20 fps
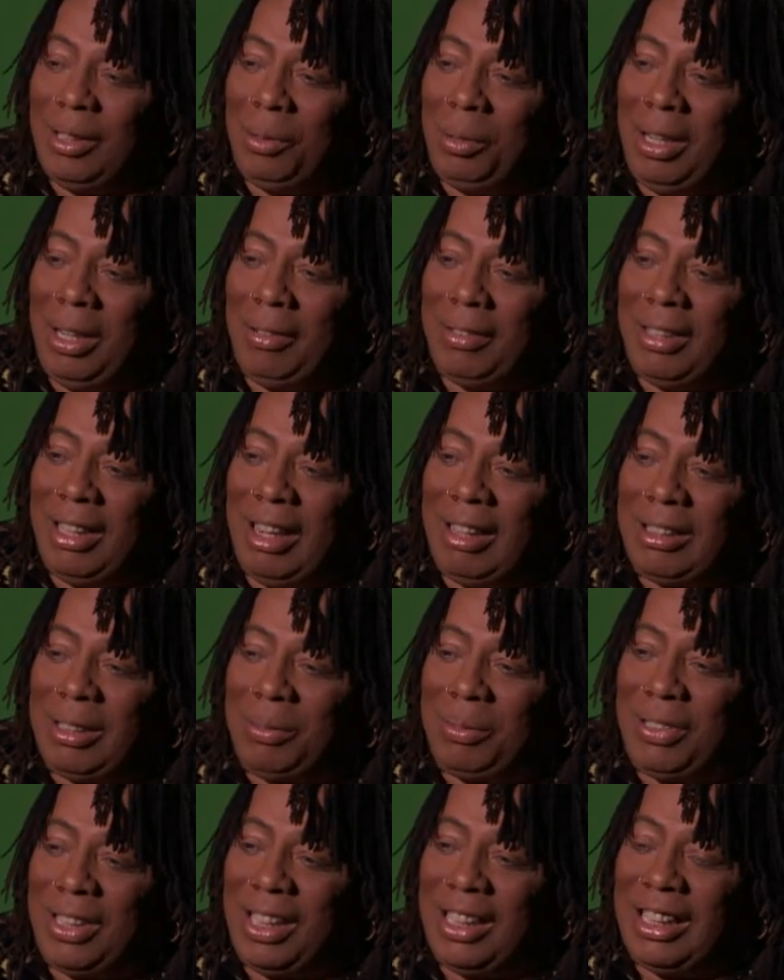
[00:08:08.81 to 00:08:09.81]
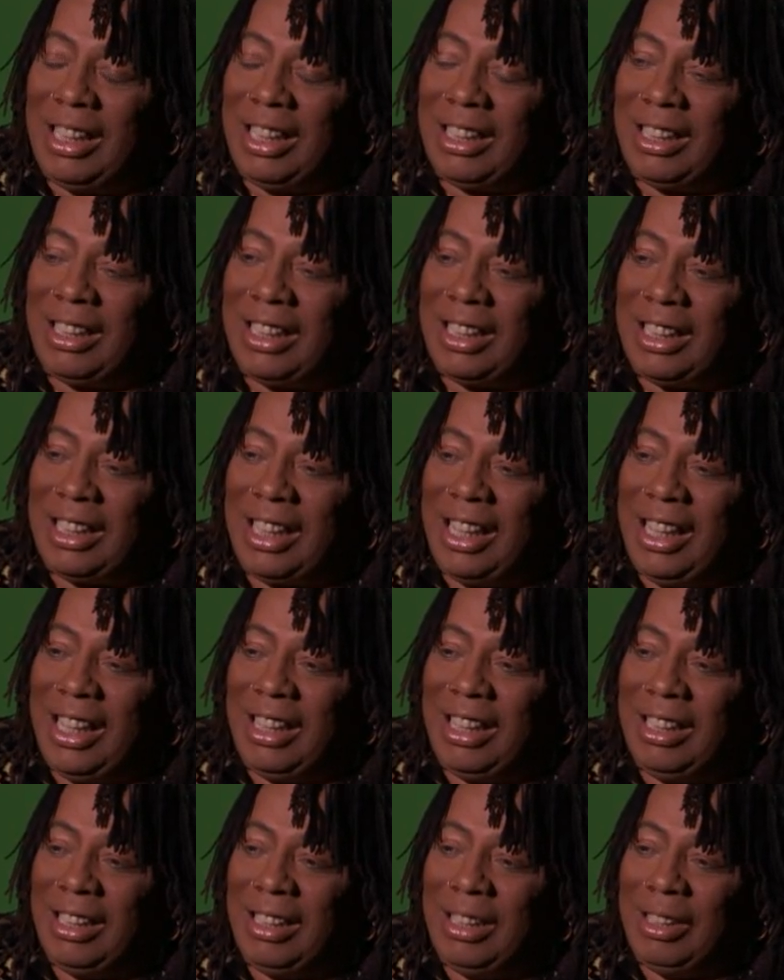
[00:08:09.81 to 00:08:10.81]
We have an after party after the
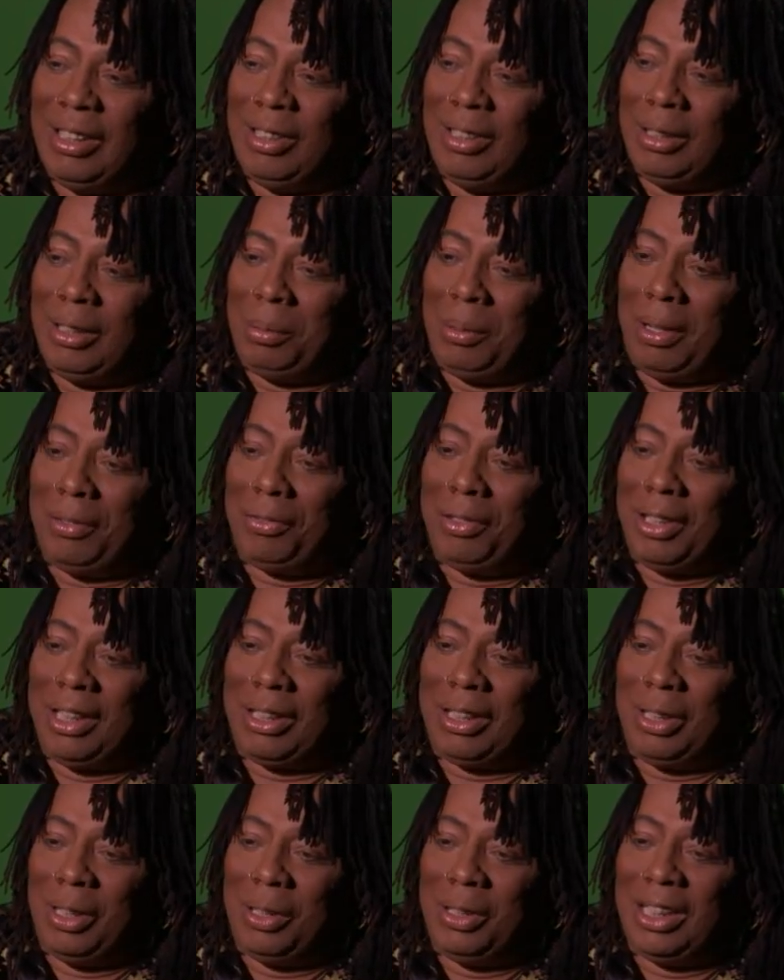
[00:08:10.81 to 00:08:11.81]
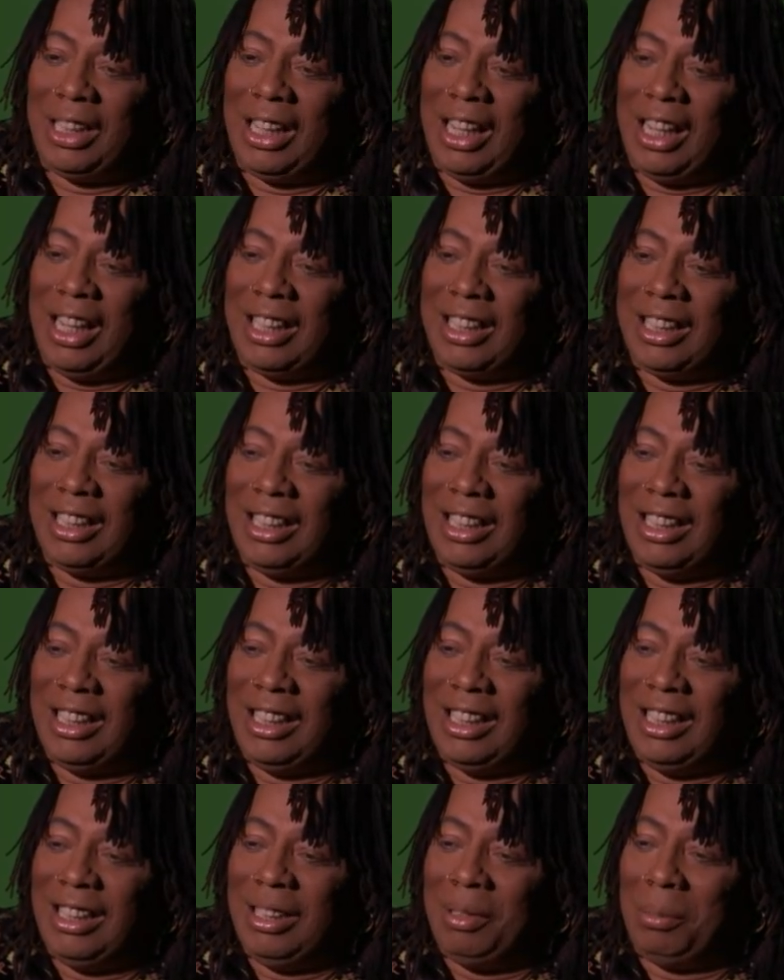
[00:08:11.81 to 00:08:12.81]
thing. This is my friend Cognac.
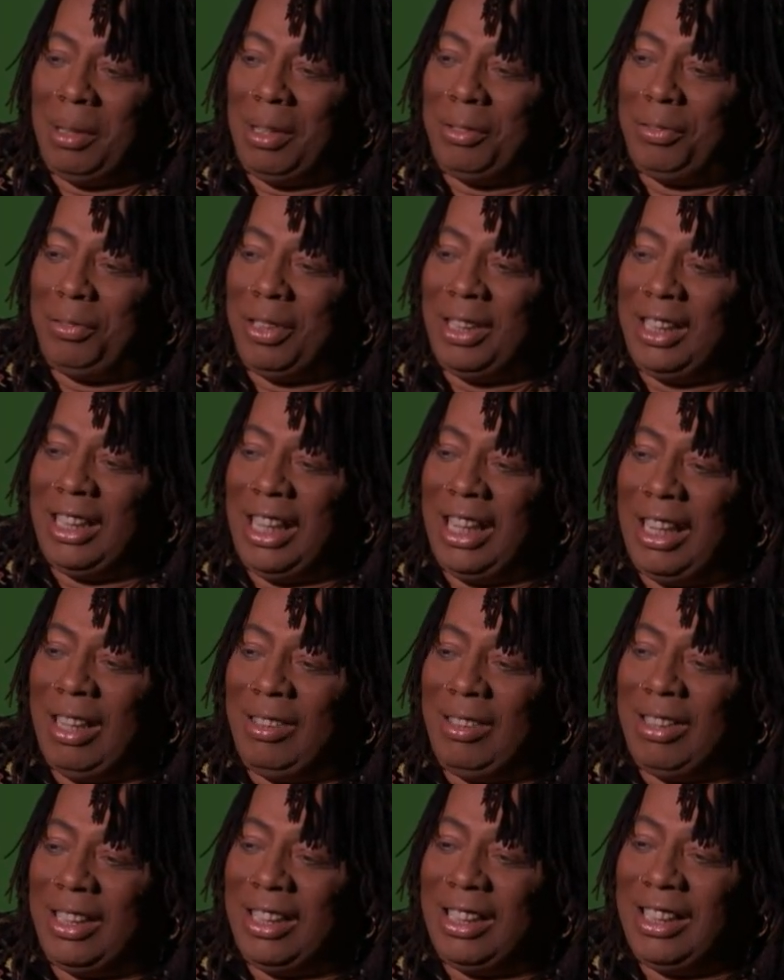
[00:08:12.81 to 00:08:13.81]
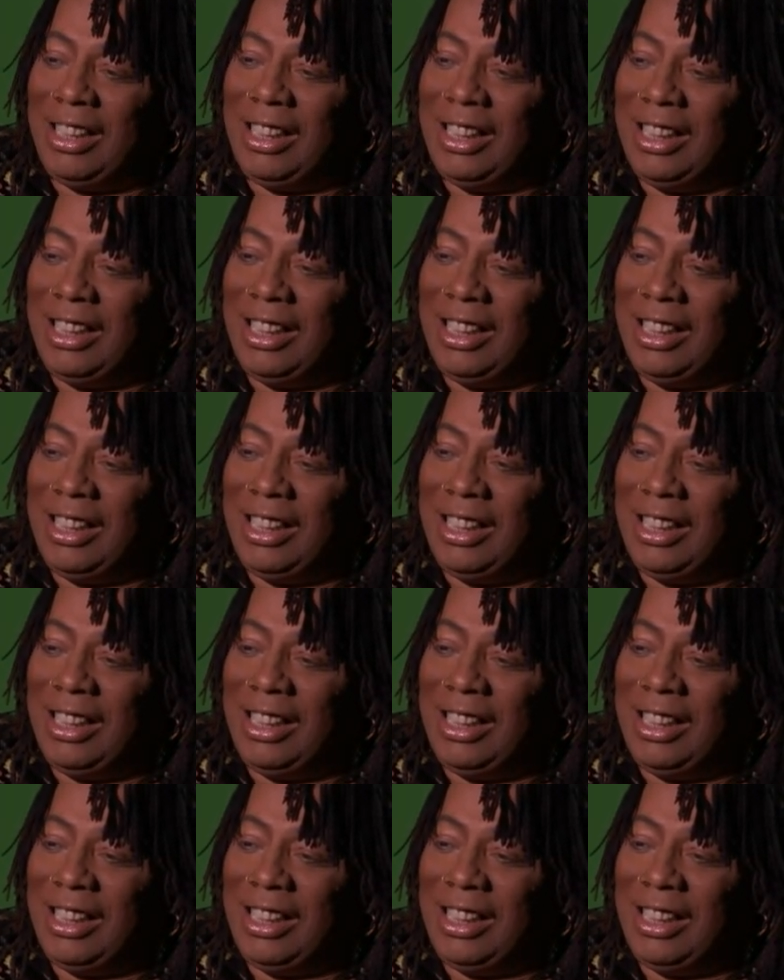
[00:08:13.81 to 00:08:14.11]
This is my friend Larry.